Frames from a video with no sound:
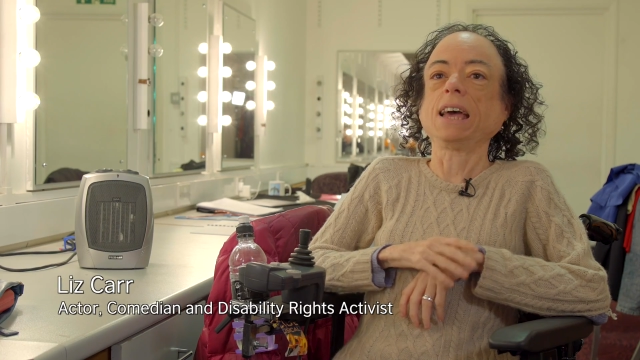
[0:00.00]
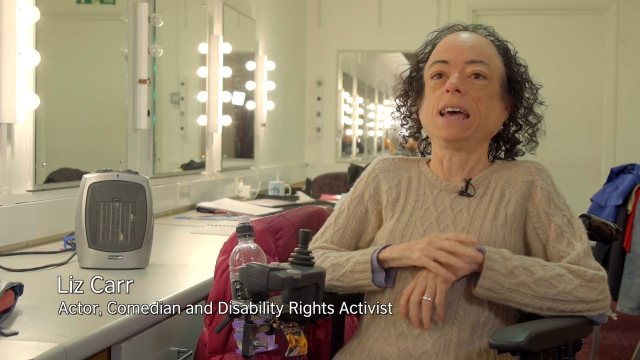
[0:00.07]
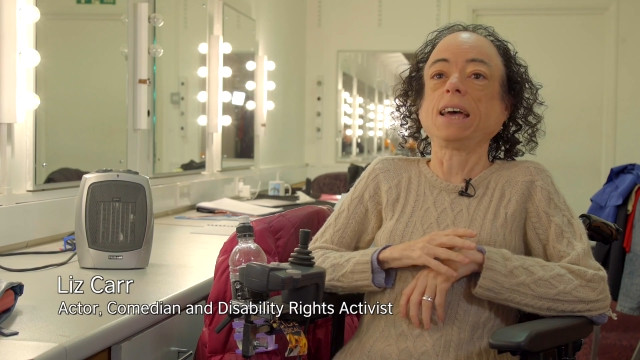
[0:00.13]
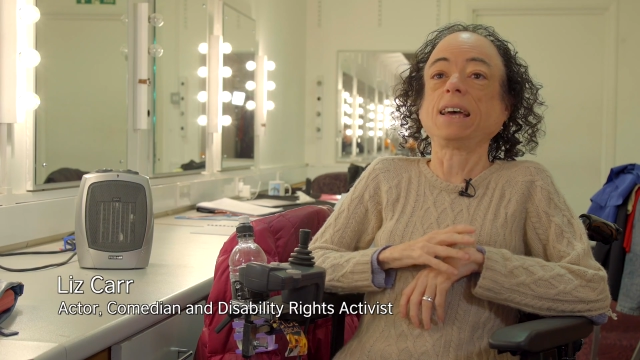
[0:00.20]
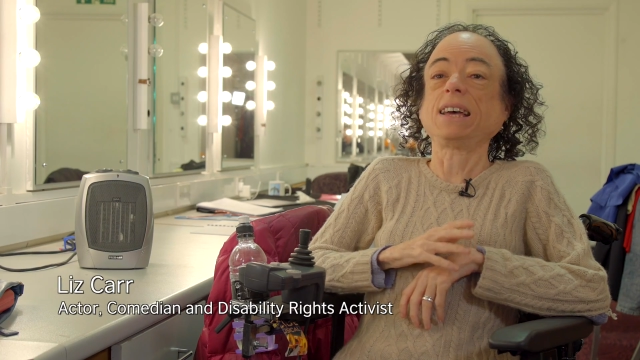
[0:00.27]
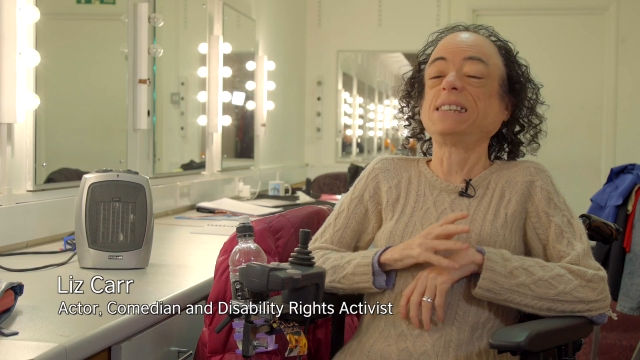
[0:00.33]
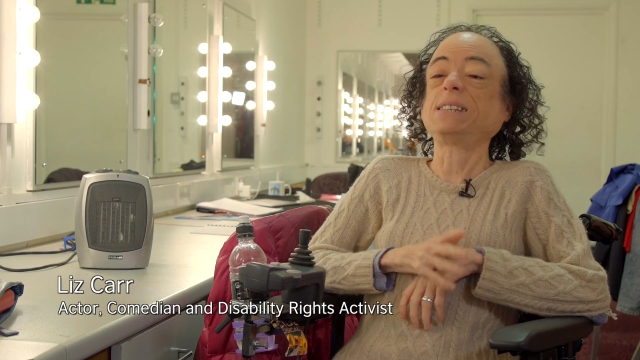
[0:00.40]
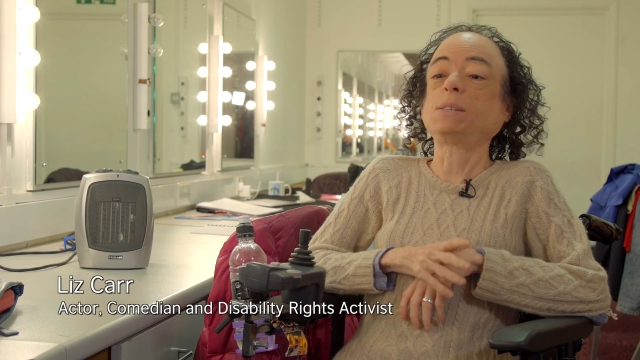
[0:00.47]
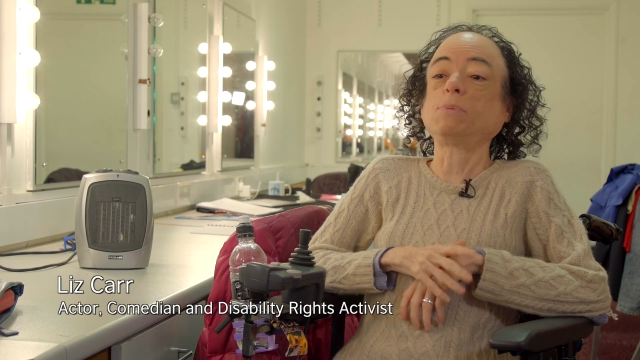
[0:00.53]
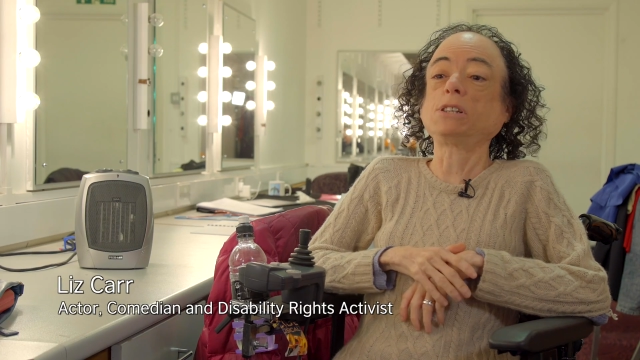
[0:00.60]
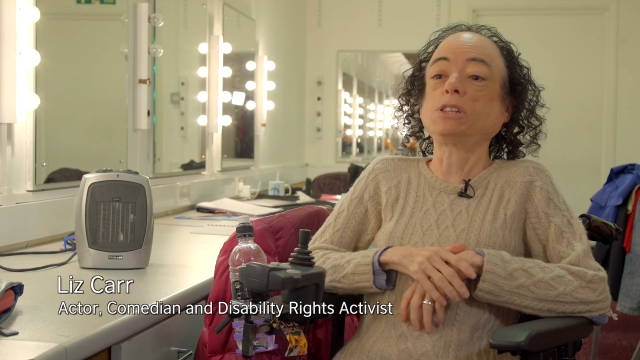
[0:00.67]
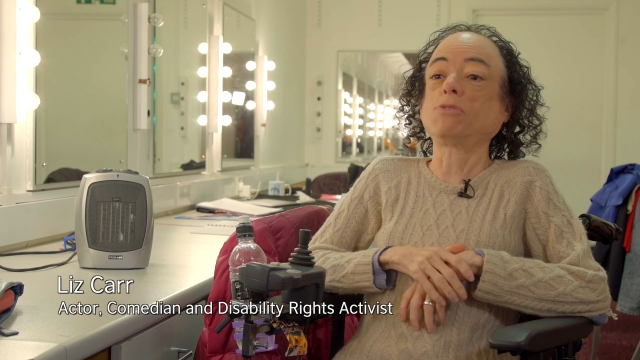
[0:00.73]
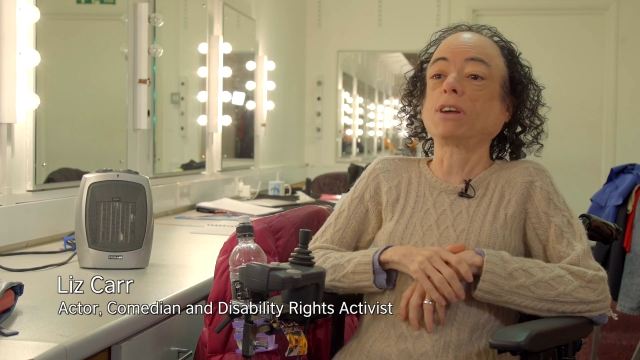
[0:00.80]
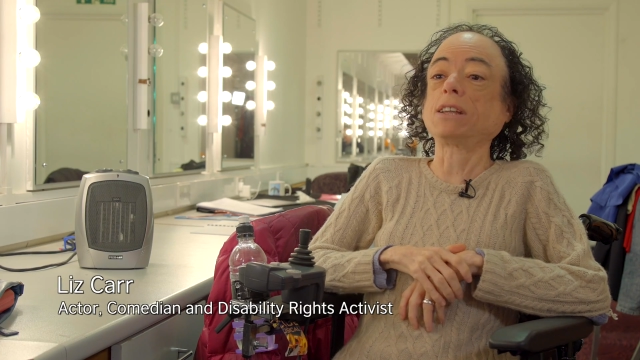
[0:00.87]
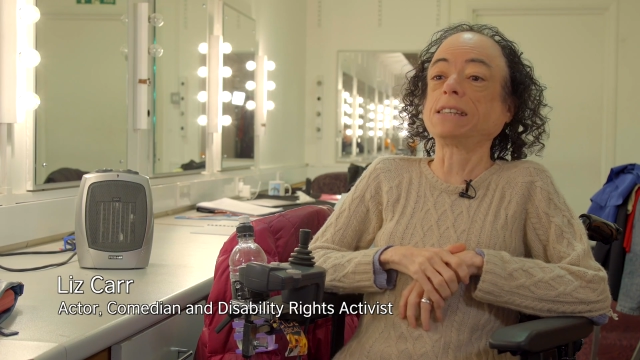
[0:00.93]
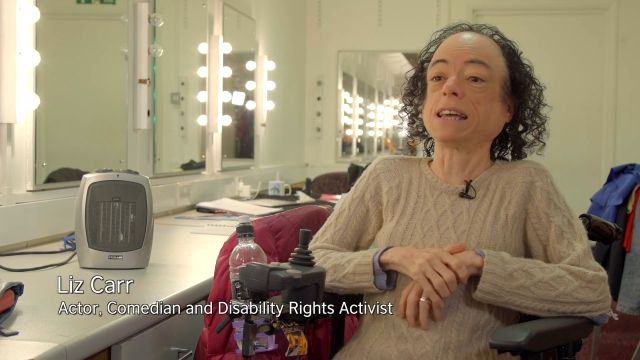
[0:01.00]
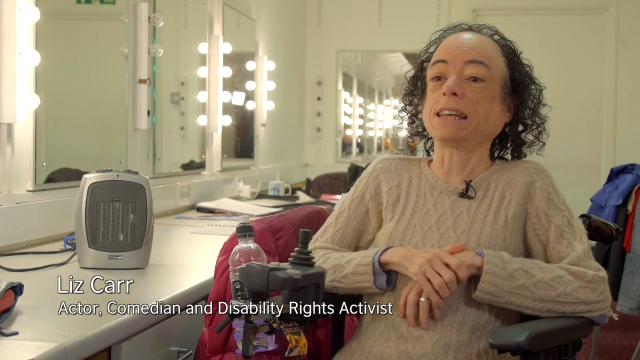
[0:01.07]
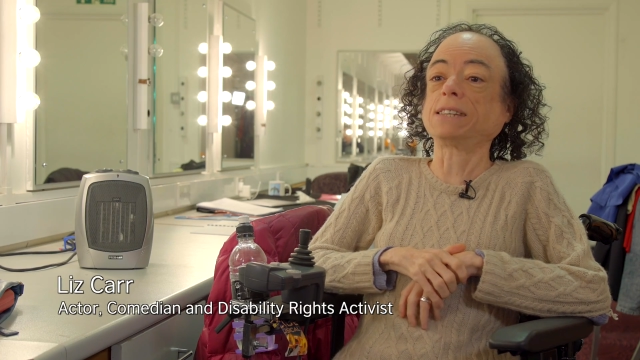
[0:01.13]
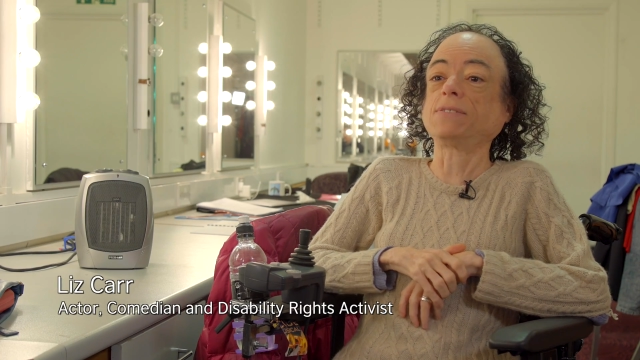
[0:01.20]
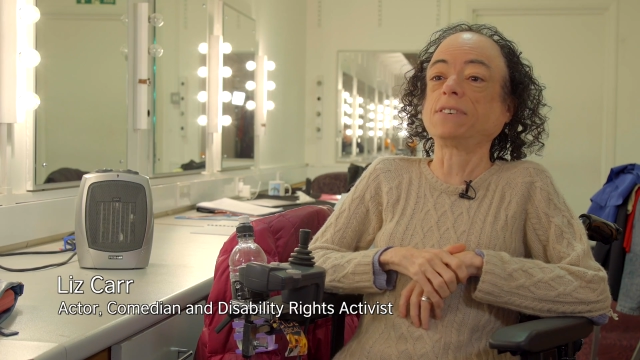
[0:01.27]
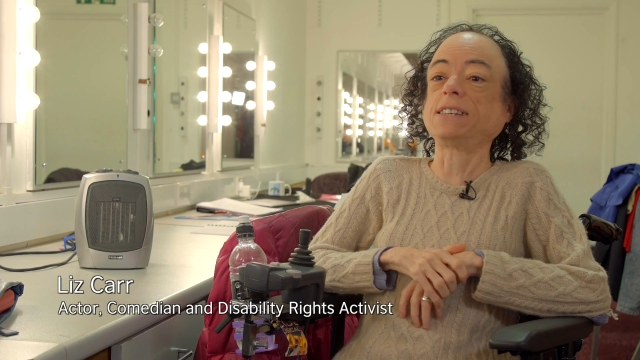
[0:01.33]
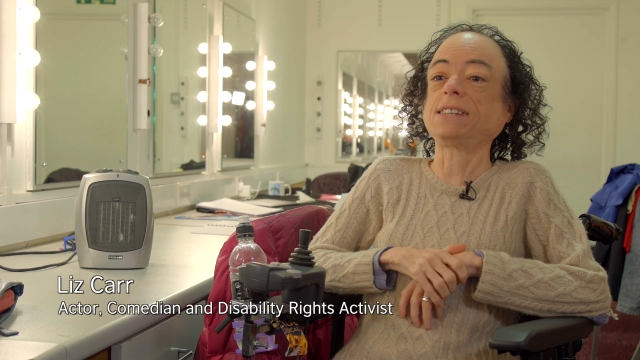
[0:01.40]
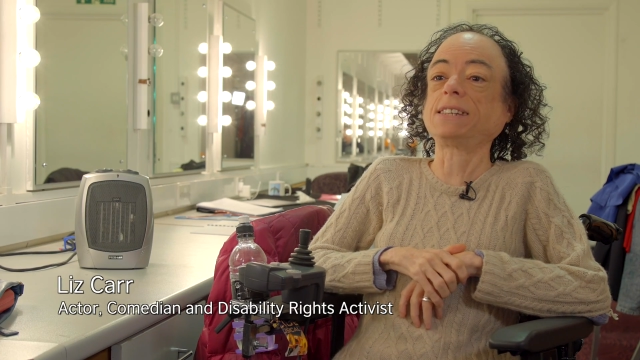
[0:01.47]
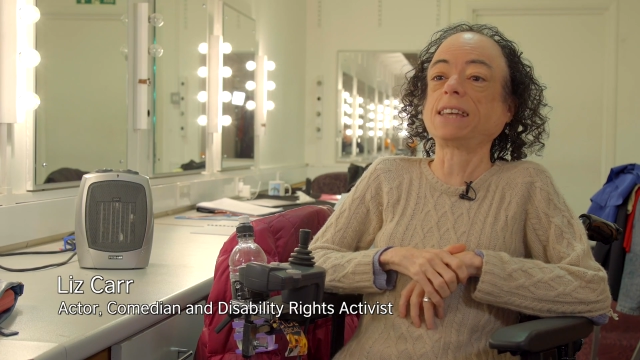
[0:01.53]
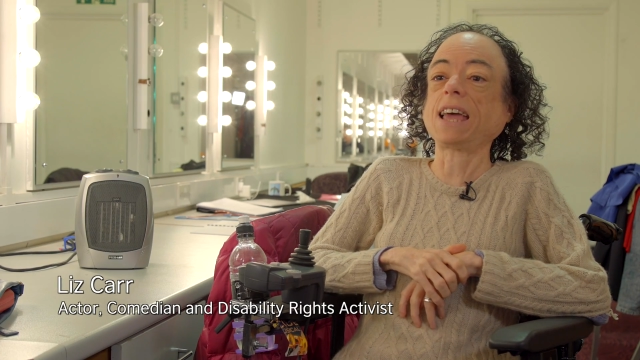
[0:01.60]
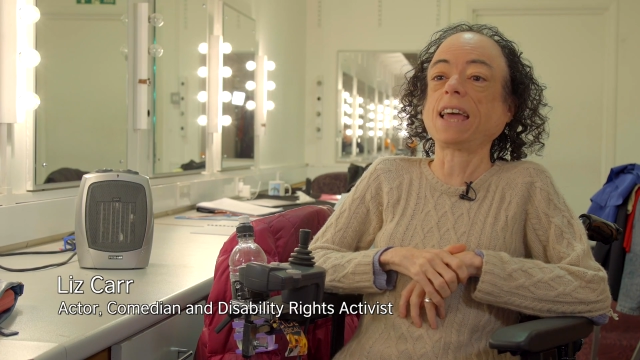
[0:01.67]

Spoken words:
a disability rights activist,